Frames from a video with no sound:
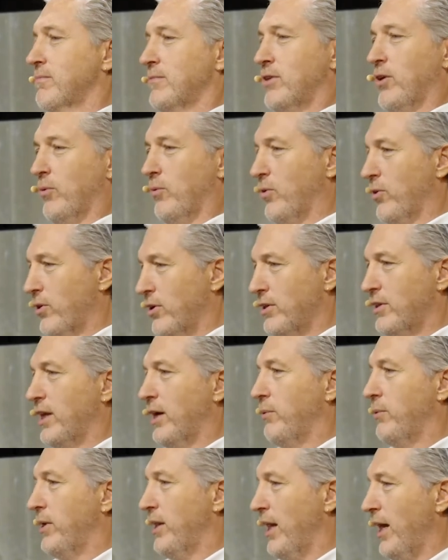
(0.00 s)
the word
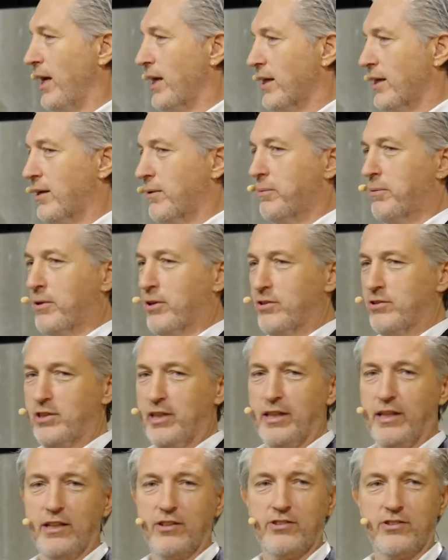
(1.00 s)
that we like because
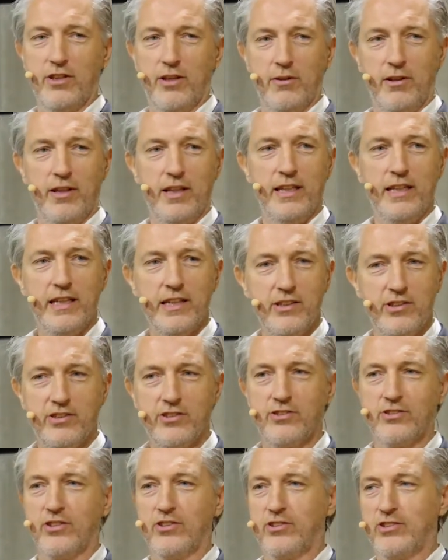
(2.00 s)
it is the
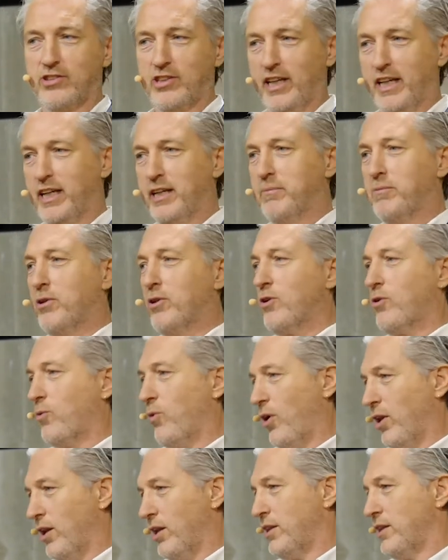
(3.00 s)
least sustainable
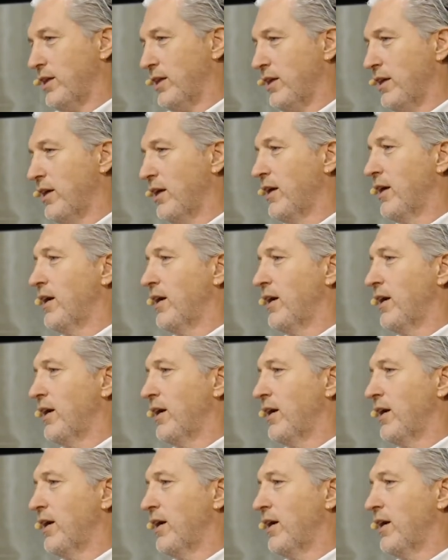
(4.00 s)
quality